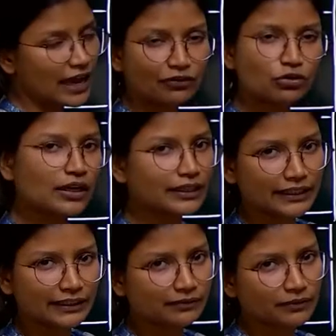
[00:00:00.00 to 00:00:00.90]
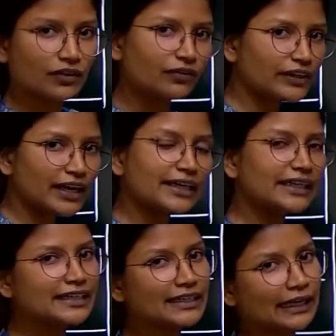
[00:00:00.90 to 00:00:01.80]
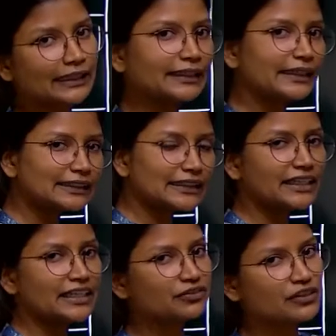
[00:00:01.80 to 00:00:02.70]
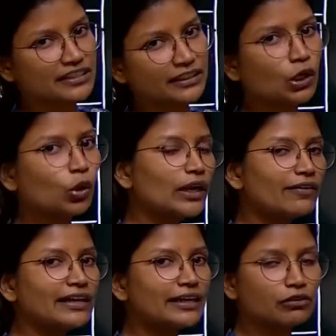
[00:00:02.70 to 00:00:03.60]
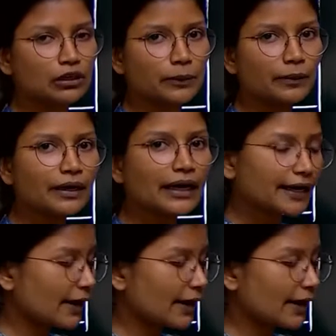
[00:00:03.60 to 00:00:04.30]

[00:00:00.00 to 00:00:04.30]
we have to agree. We agreed that yes, India is facing the low level equilibrium